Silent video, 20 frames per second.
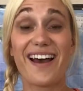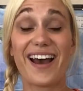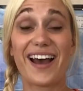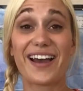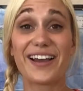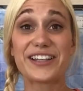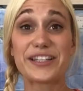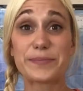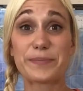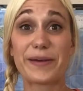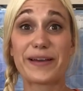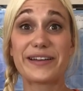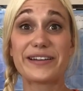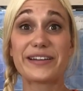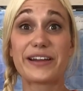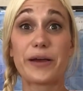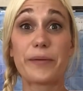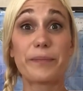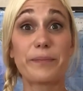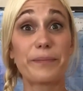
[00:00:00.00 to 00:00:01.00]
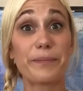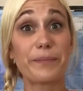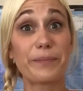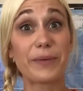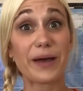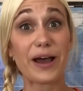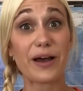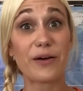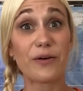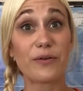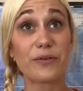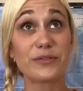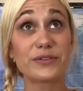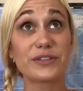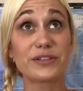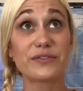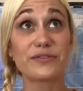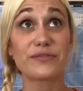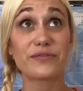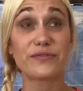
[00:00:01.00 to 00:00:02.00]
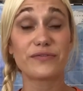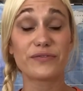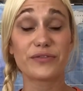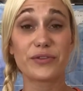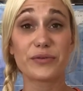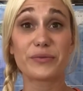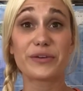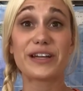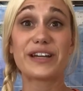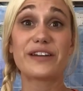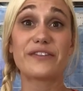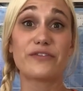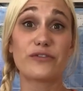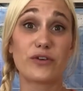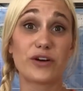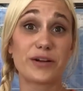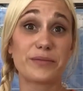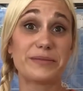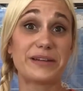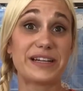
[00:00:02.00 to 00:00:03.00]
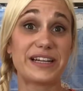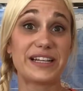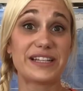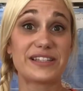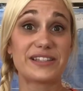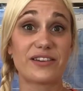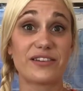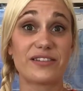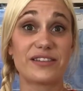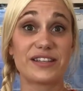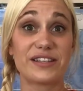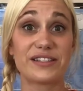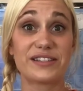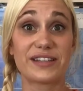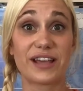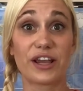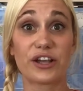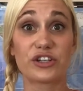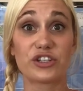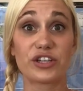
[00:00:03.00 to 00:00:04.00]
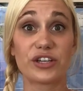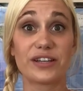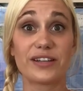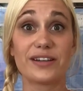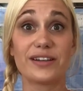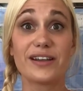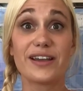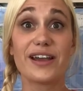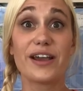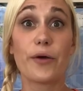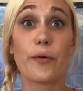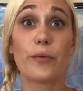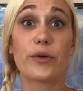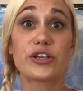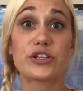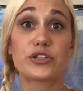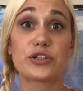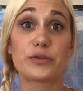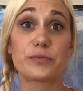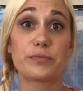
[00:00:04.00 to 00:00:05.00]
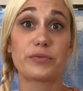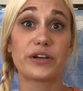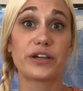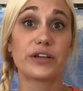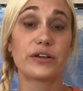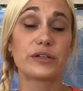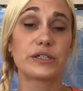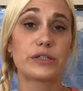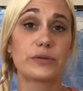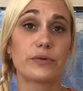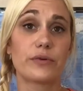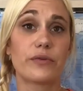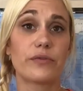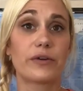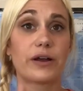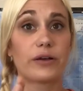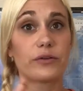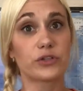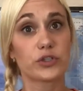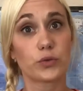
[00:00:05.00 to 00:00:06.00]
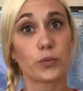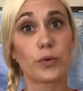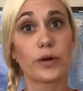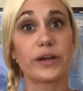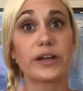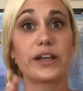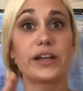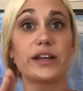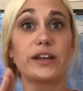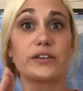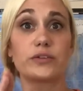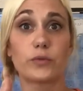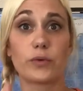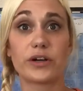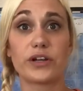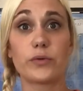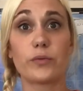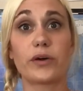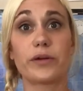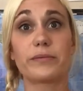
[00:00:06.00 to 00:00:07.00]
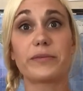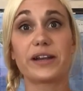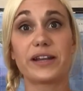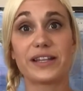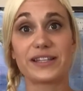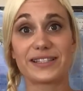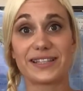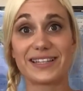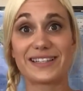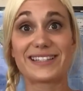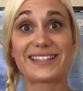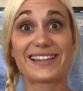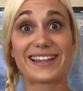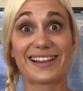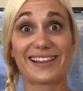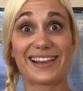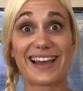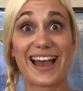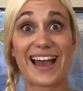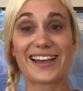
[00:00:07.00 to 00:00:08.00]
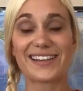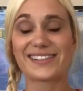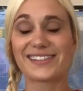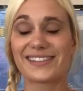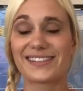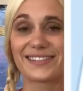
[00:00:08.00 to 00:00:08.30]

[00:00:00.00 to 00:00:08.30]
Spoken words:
I spent about 3 to 4 minutes on this section, which should bring you to around 21 minutes into the class.